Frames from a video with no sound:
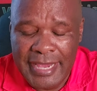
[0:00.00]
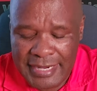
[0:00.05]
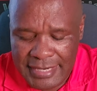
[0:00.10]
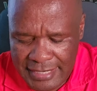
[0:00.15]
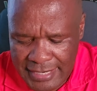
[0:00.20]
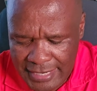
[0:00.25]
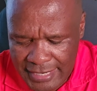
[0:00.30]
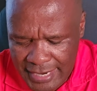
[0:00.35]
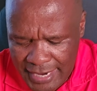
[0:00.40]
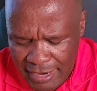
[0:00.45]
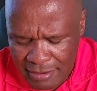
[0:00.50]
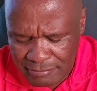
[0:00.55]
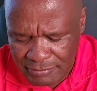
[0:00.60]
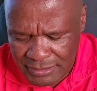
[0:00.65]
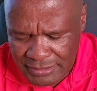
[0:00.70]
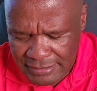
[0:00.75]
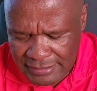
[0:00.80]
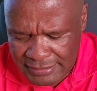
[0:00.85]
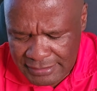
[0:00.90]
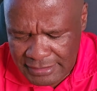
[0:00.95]
and uh,
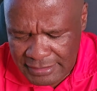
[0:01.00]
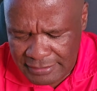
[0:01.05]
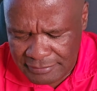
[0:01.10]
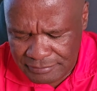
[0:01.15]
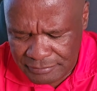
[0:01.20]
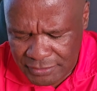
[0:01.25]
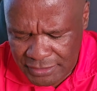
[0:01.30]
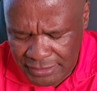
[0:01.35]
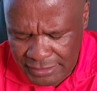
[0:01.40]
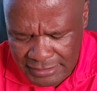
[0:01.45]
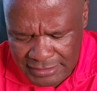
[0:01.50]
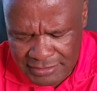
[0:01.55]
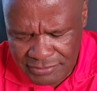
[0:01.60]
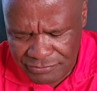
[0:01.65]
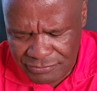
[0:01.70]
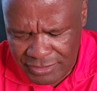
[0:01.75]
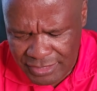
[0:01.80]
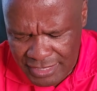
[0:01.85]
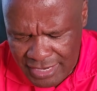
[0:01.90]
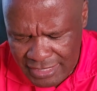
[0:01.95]
MDC in its
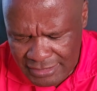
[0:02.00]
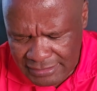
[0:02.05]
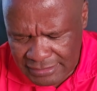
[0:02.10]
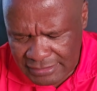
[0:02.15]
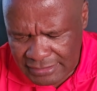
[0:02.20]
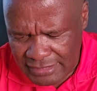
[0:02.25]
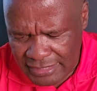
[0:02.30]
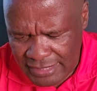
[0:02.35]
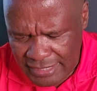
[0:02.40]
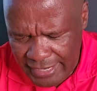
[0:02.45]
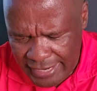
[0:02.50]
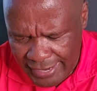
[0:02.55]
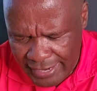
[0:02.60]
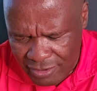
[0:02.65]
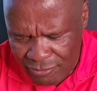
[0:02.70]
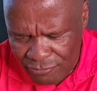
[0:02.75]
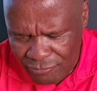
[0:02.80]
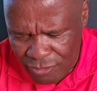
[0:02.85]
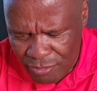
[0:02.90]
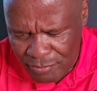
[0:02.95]
various
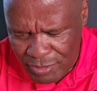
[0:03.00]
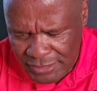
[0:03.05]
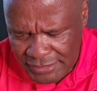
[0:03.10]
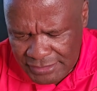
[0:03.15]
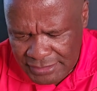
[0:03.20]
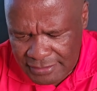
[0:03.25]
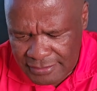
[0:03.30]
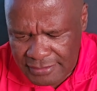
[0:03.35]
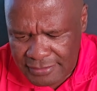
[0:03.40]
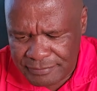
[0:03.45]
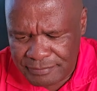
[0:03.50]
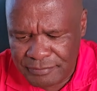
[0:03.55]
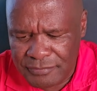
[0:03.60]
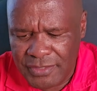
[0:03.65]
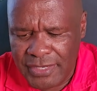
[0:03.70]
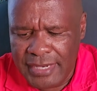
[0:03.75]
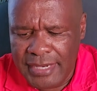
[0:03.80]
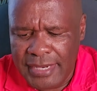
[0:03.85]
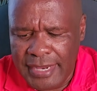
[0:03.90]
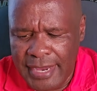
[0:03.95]
uh, formations.
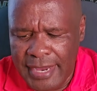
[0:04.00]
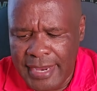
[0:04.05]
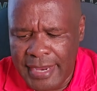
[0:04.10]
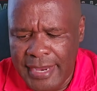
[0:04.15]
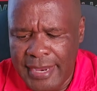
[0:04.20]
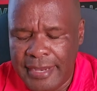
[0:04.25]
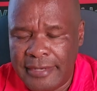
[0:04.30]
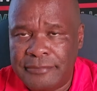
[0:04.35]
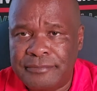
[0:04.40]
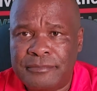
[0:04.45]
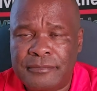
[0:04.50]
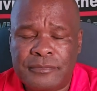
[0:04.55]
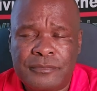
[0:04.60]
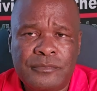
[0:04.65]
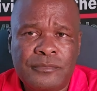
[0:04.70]
Uh,